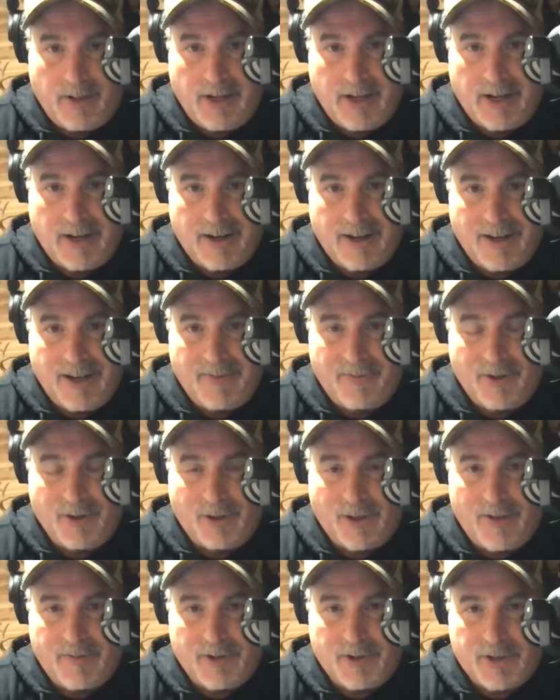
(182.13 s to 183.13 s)
Uh, if
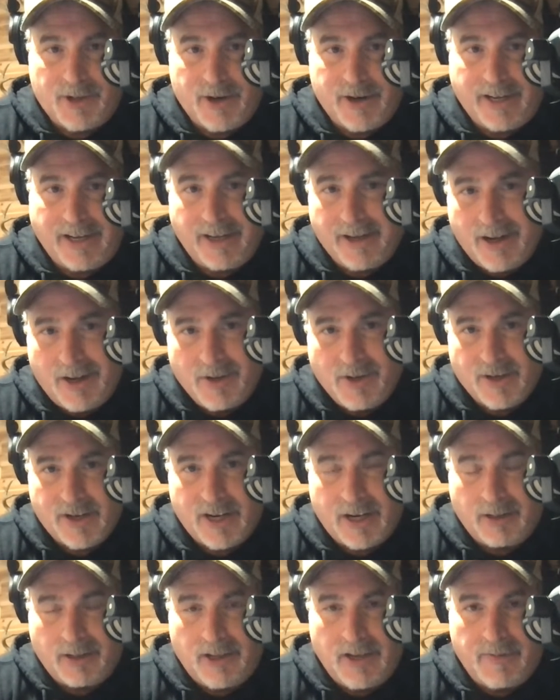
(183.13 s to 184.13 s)
you love to turkey hunt, you're
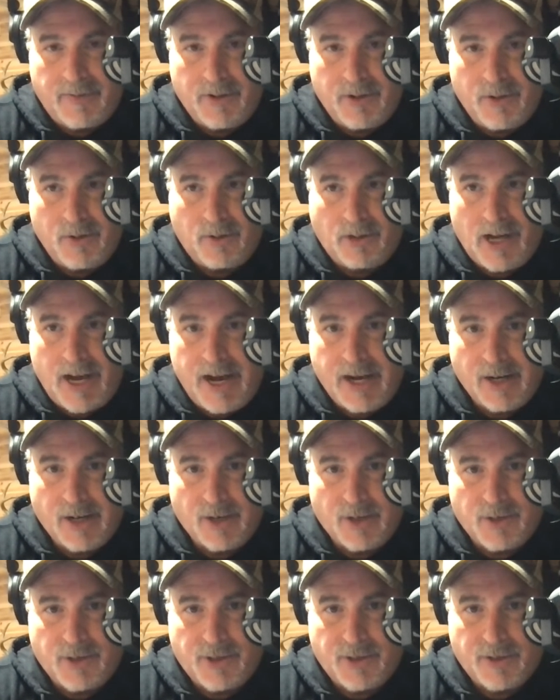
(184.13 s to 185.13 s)
going to love the new
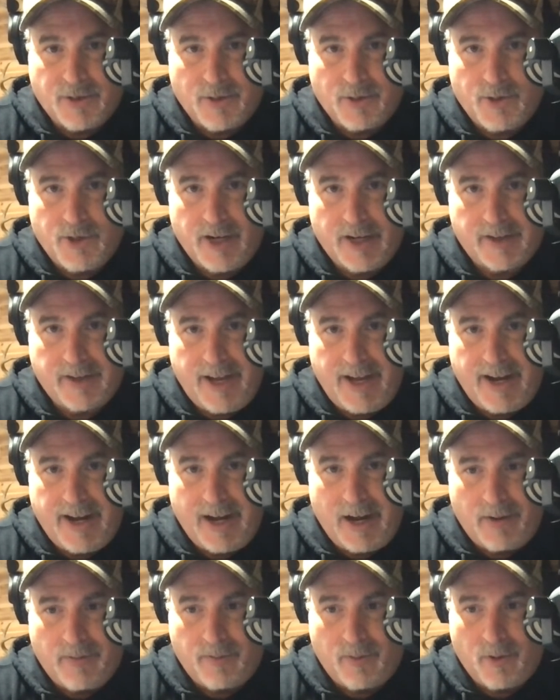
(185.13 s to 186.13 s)
liners. Go check that
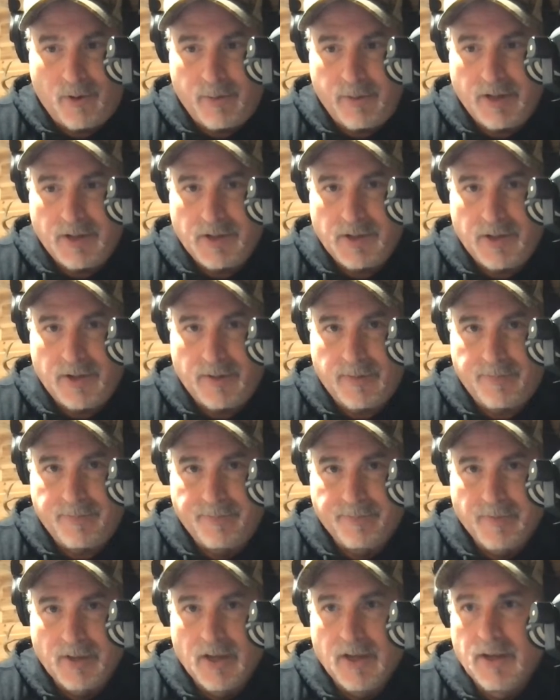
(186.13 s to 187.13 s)
out for me. So.
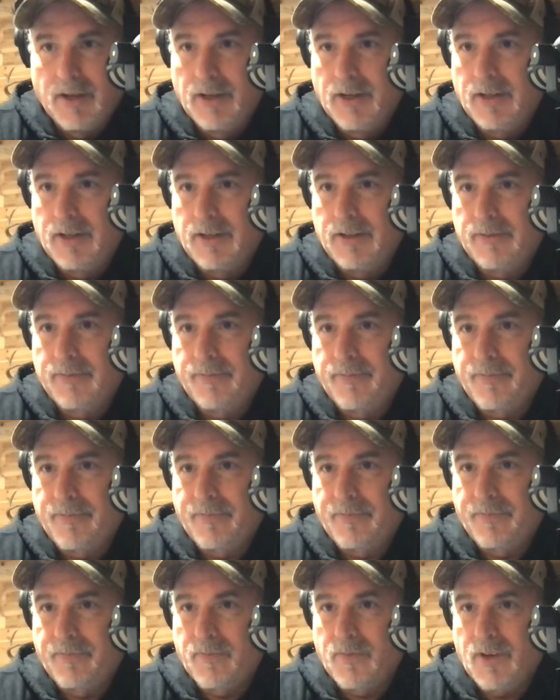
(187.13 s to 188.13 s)

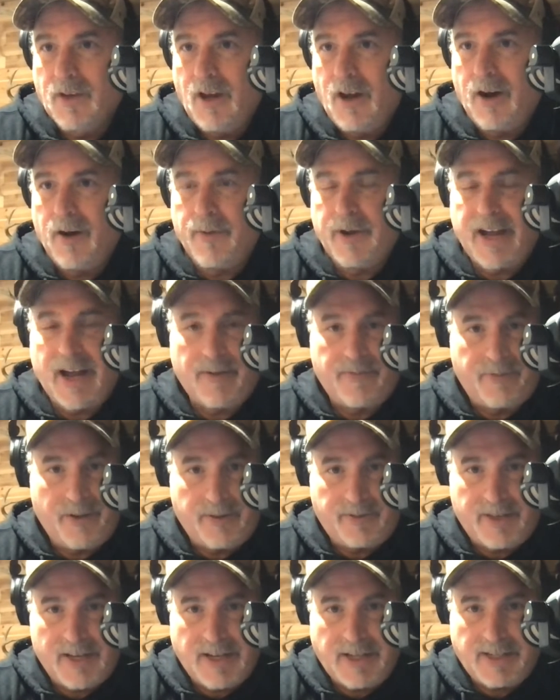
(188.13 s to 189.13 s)
seconds. All right, we got
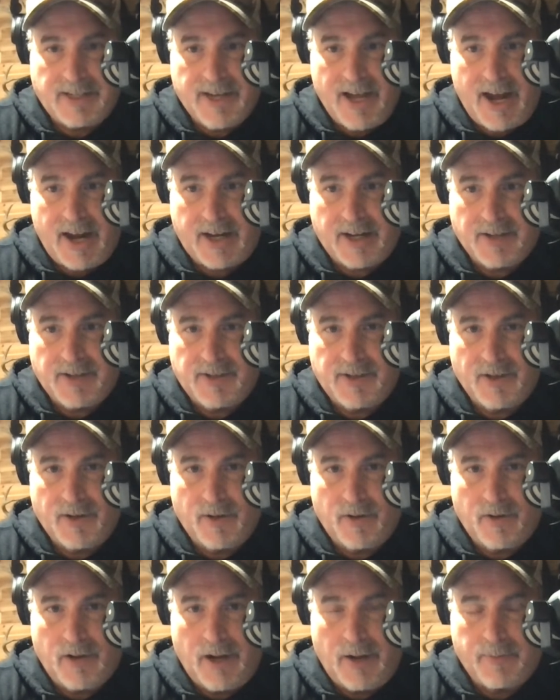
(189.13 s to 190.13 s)
15 seconds,
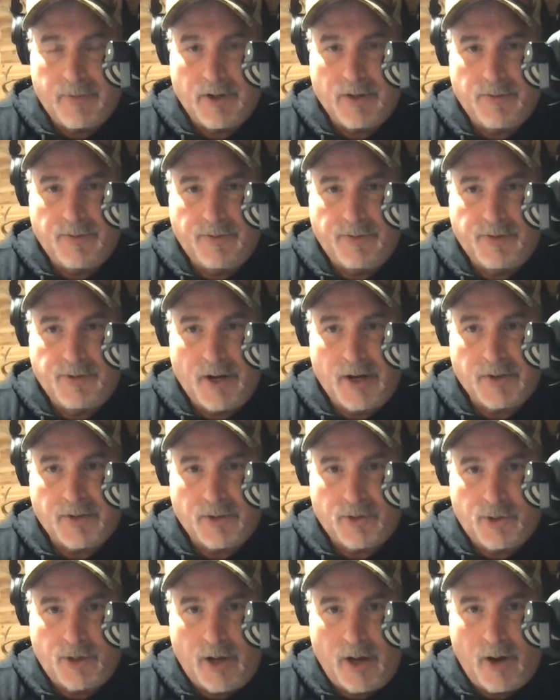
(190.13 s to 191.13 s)
so I'm going to start
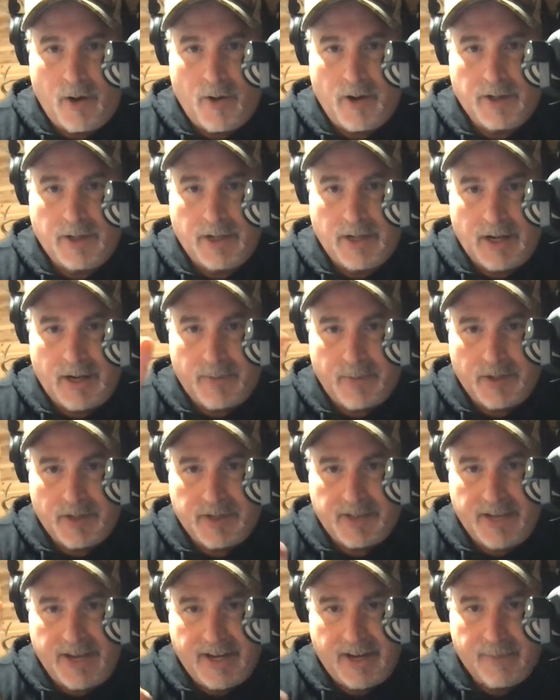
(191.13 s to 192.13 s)
the show and then I'm going
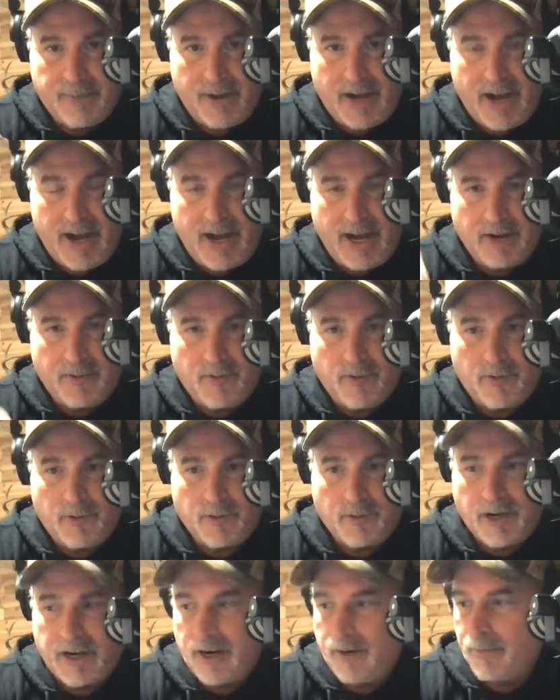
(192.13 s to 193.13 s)
to say goodbye and we we
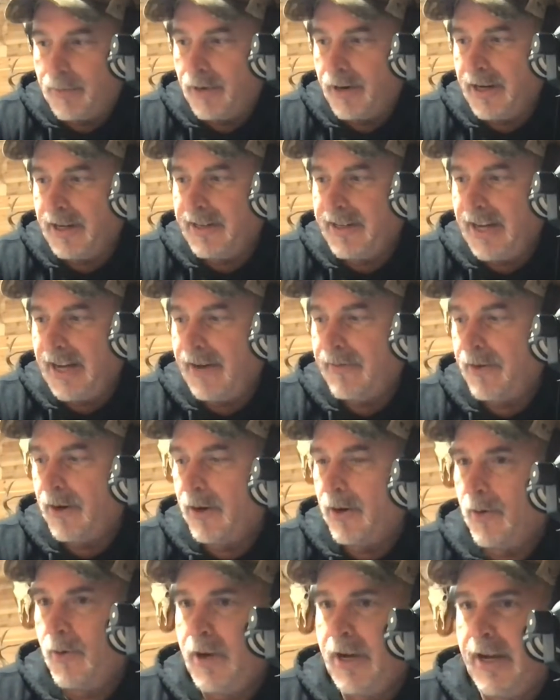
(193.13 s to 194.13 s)
are going to bring Dave
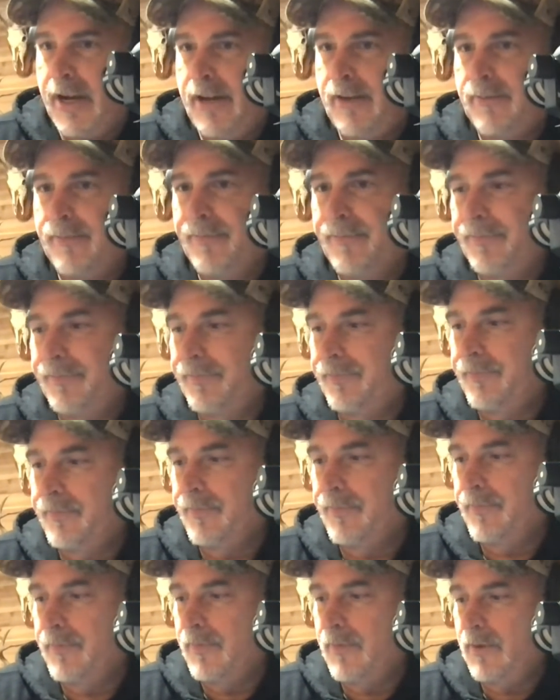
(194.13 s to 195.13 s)
on, okay?
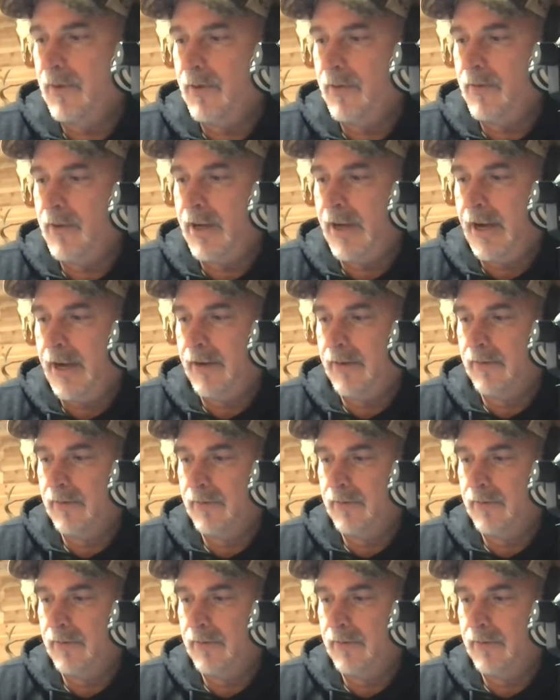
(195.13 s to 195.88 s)
Okay.